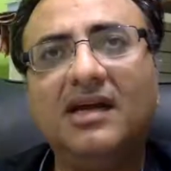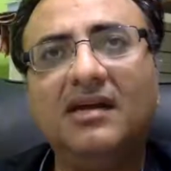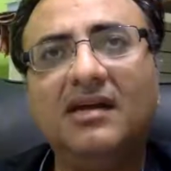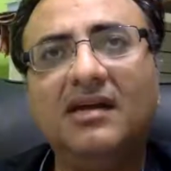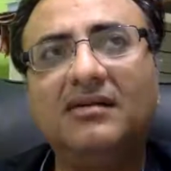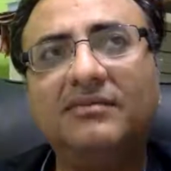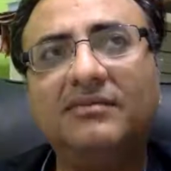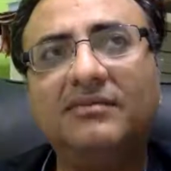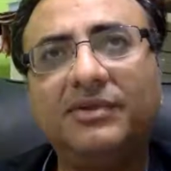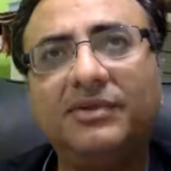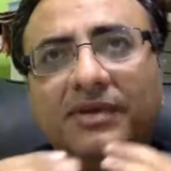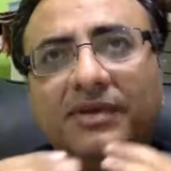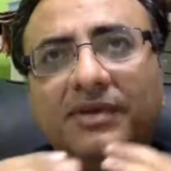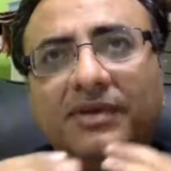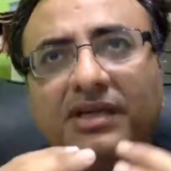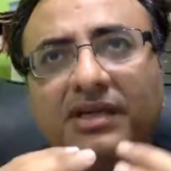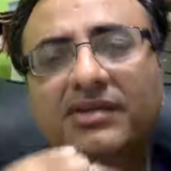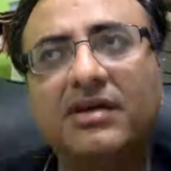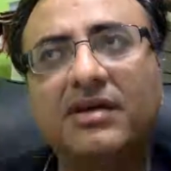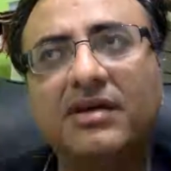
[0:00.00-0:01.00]
Uh,
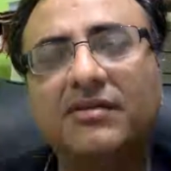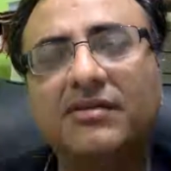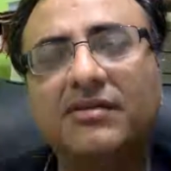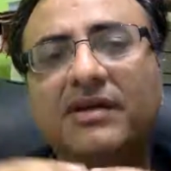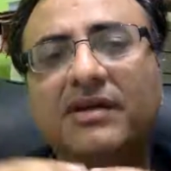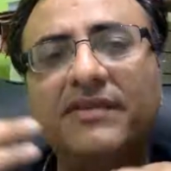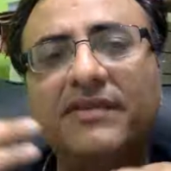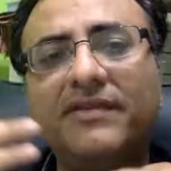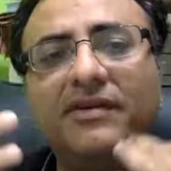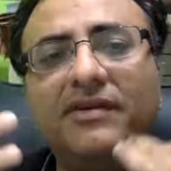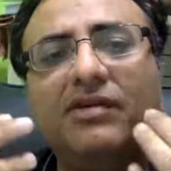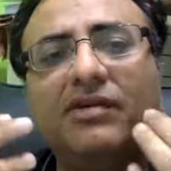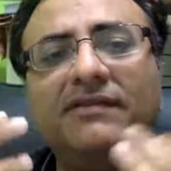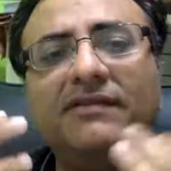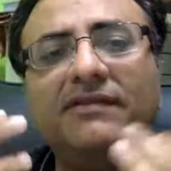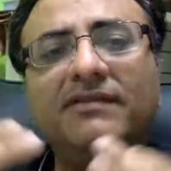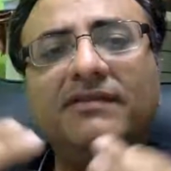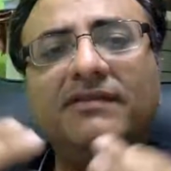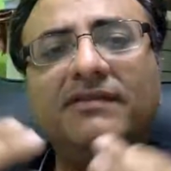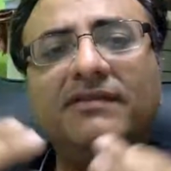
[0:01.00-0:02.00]
between each other, and they
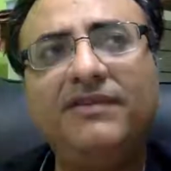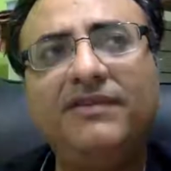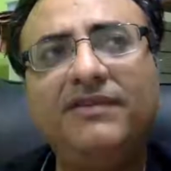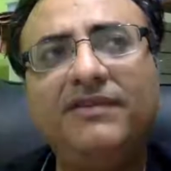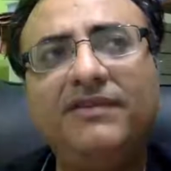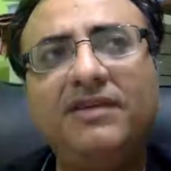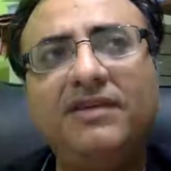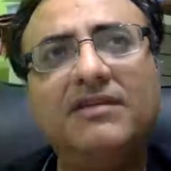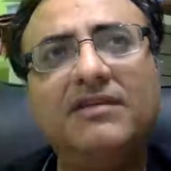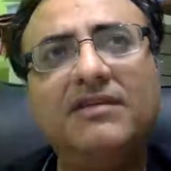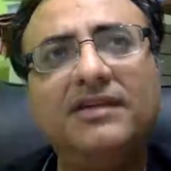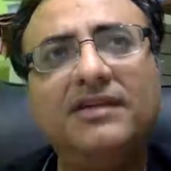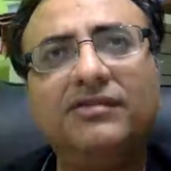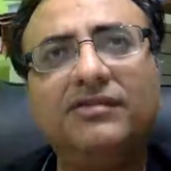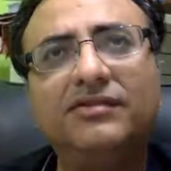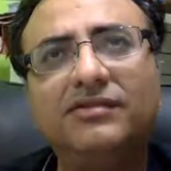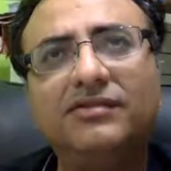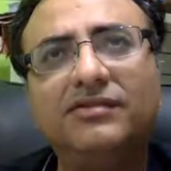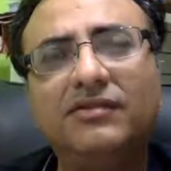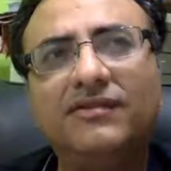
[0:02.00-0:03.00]
don't even feel
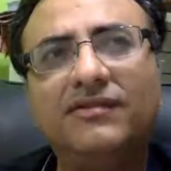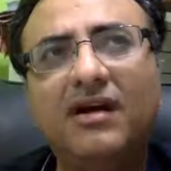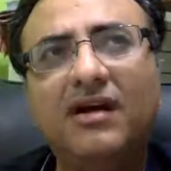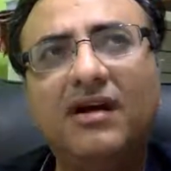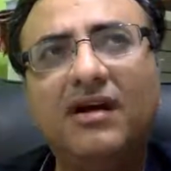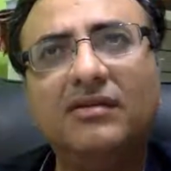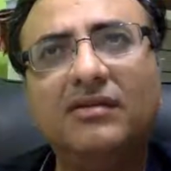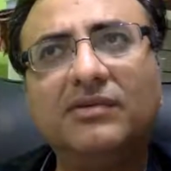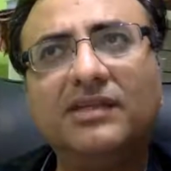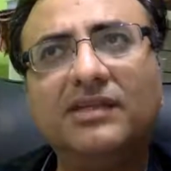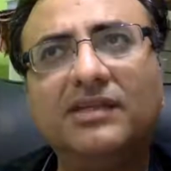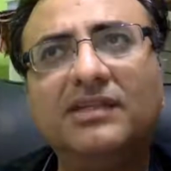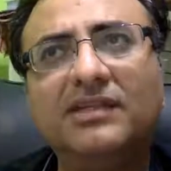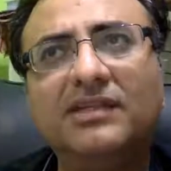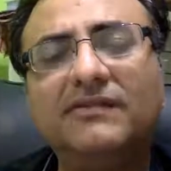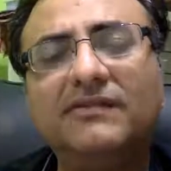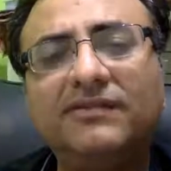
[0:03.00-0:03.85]
that you're so far away.